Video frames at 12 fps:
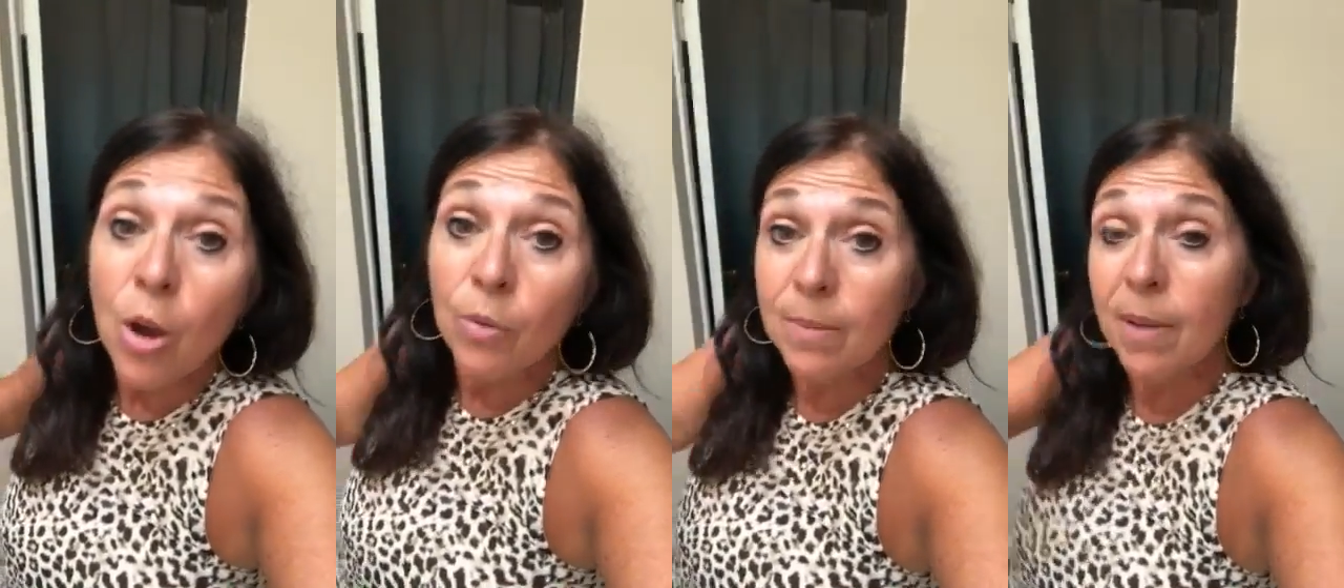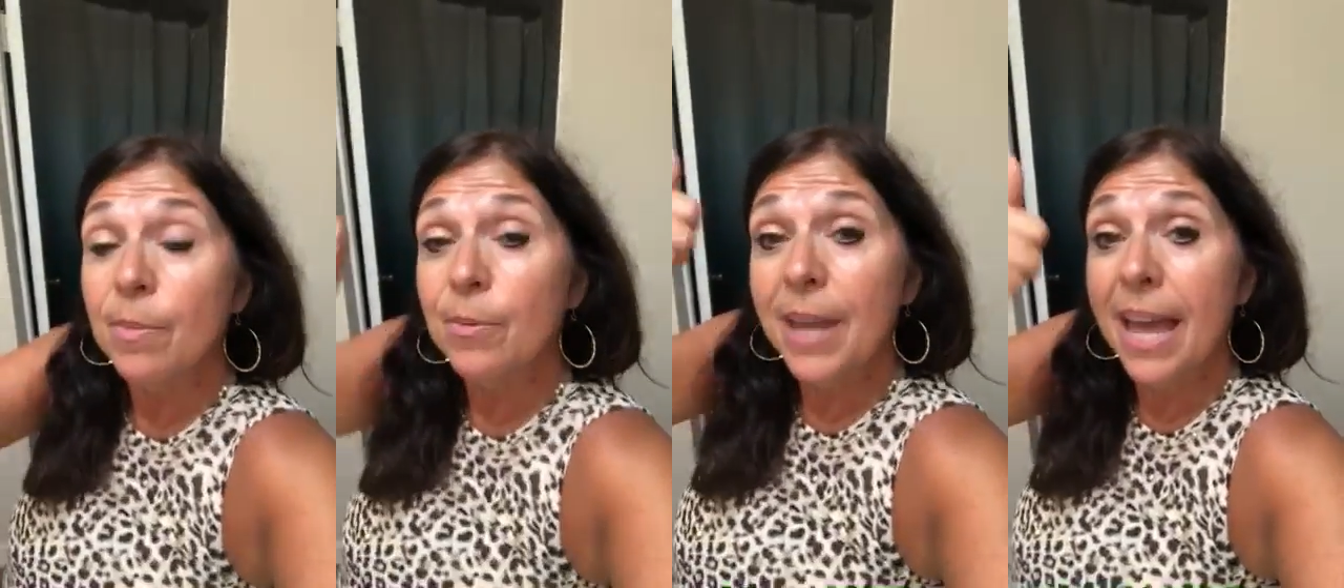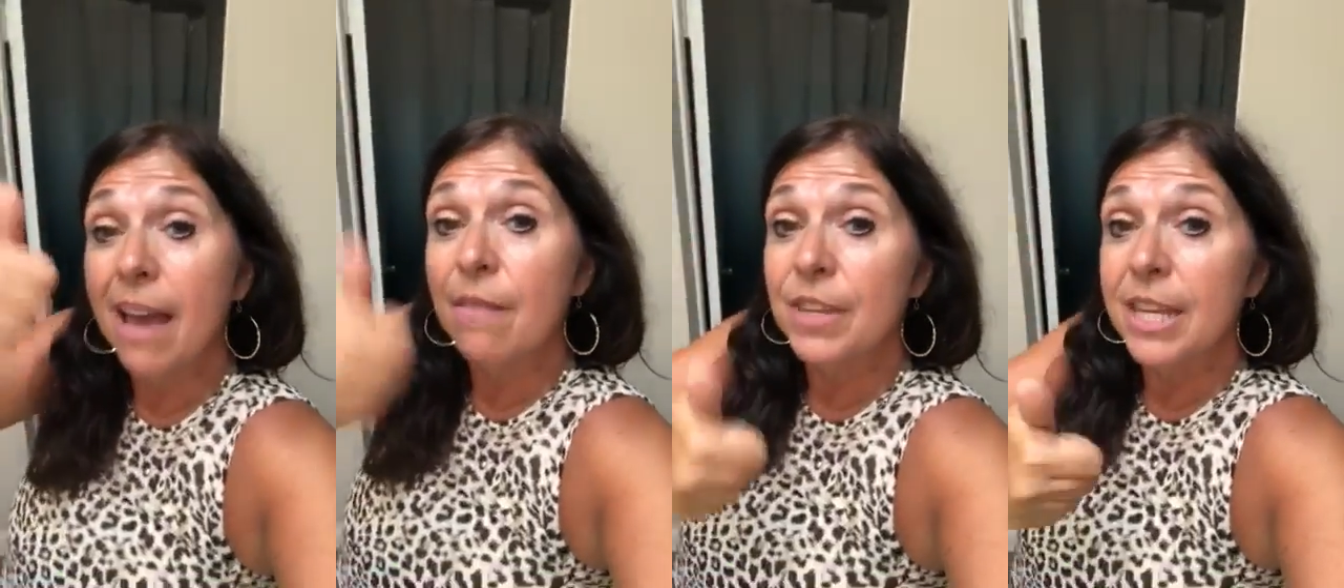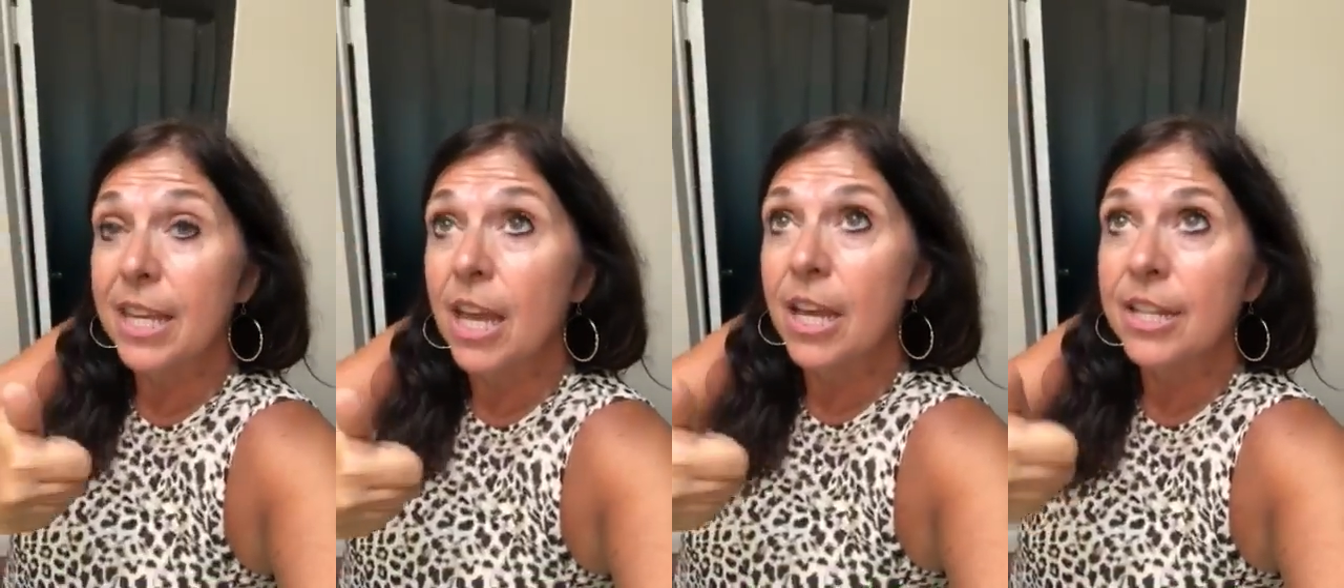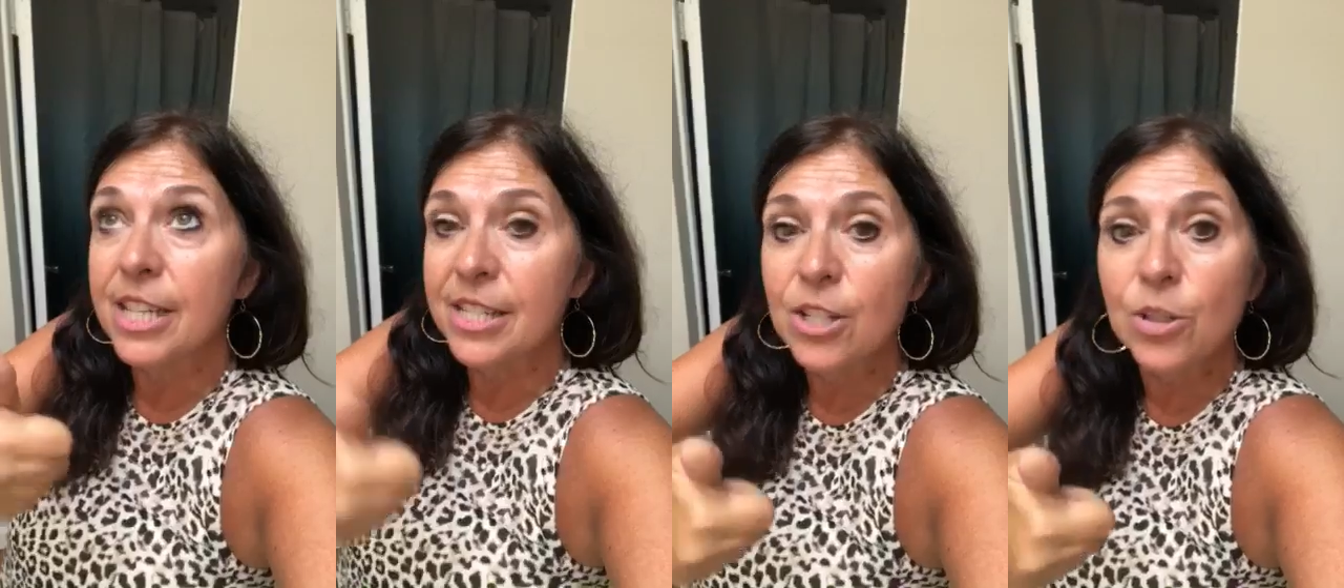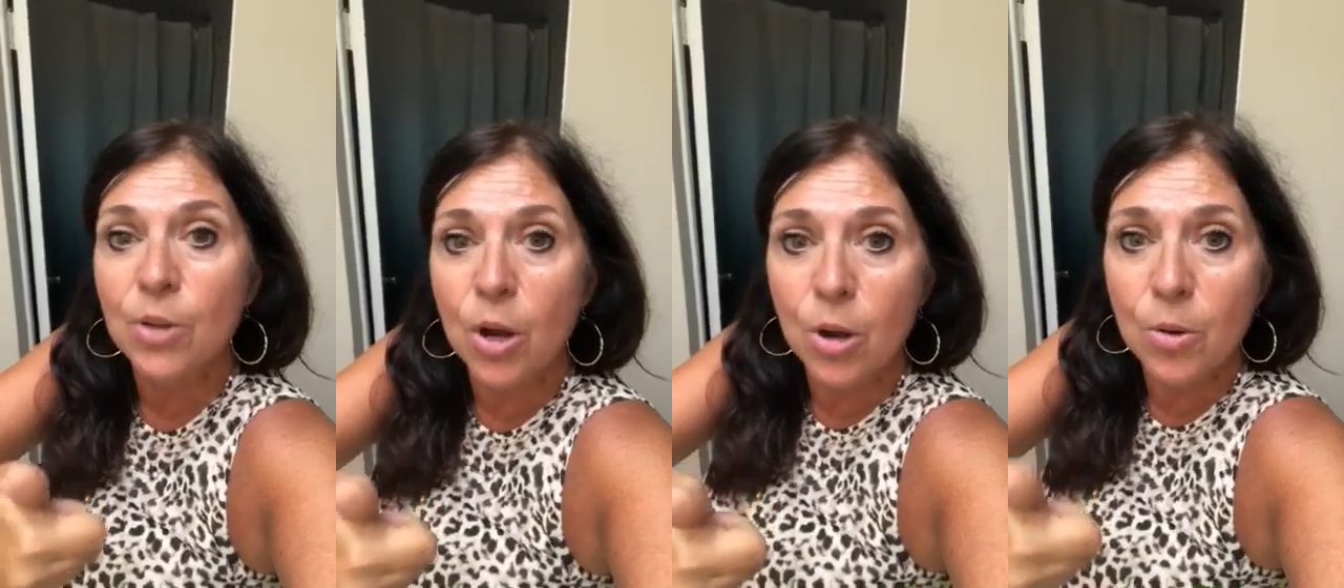Remember, we have the doesn't
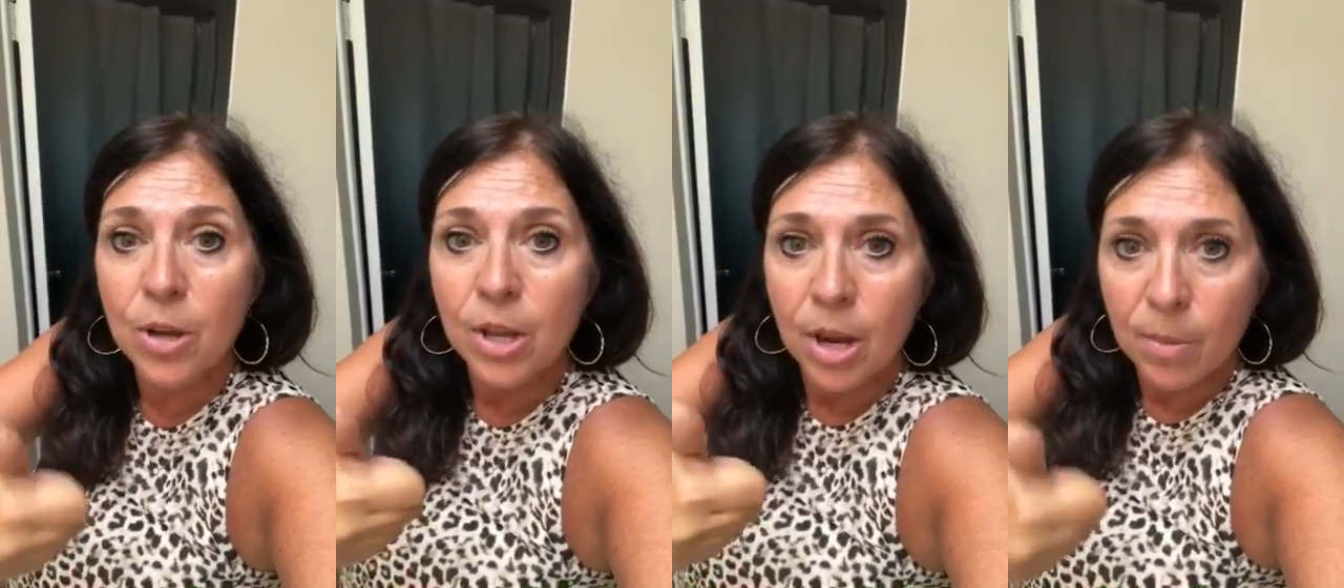grow